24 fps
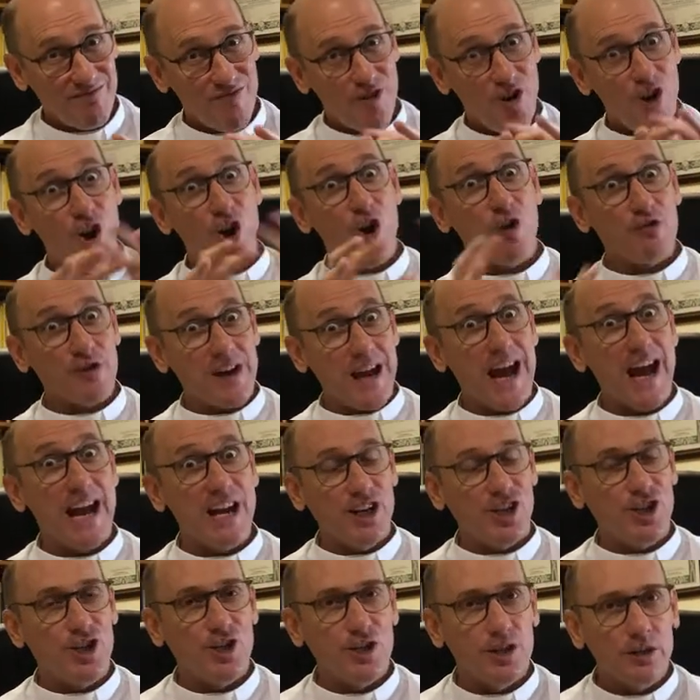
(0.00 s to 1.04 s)

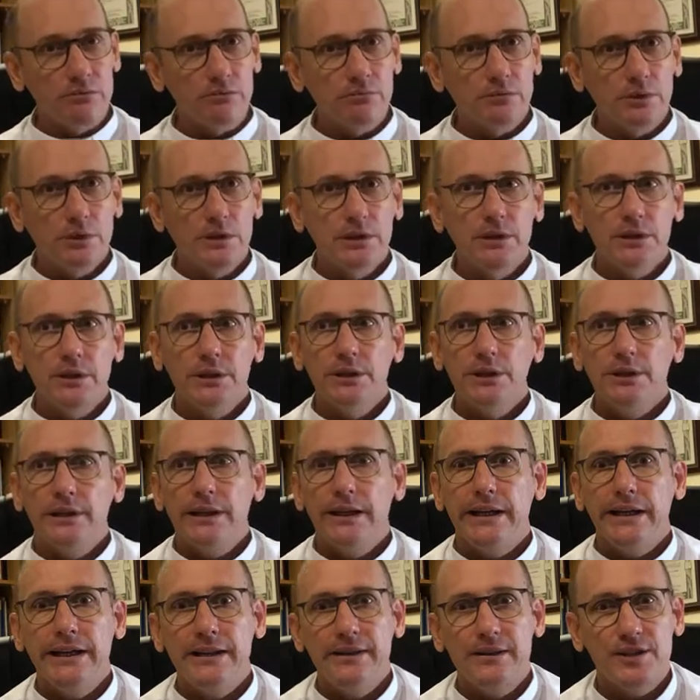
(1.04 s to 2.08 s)
location,
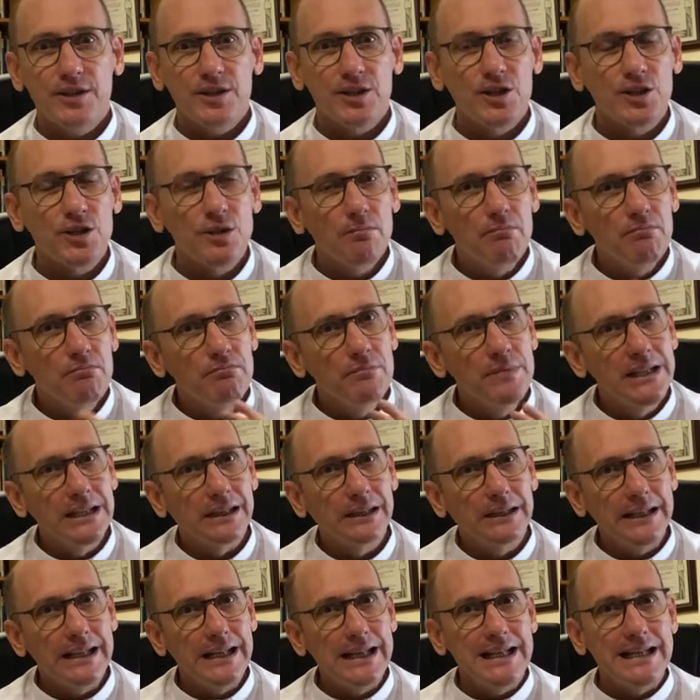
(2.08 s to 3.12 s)
this
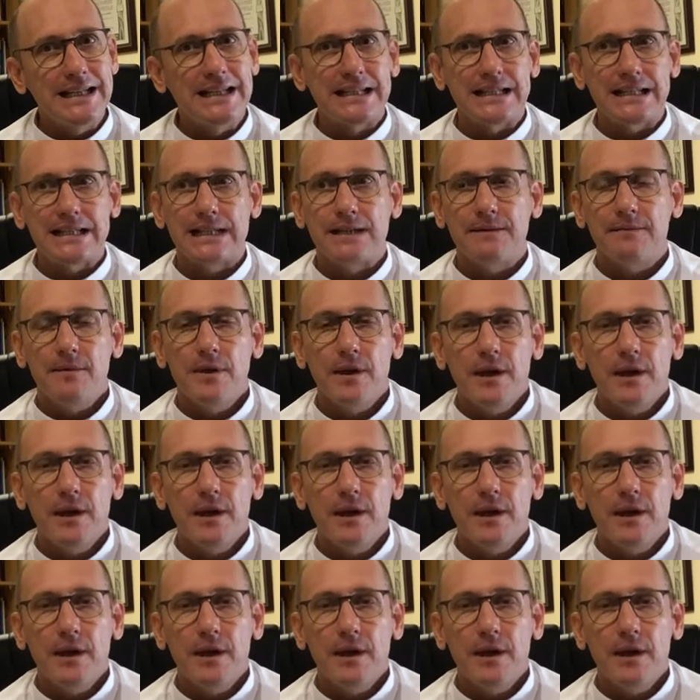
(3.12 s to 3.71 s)
Middle East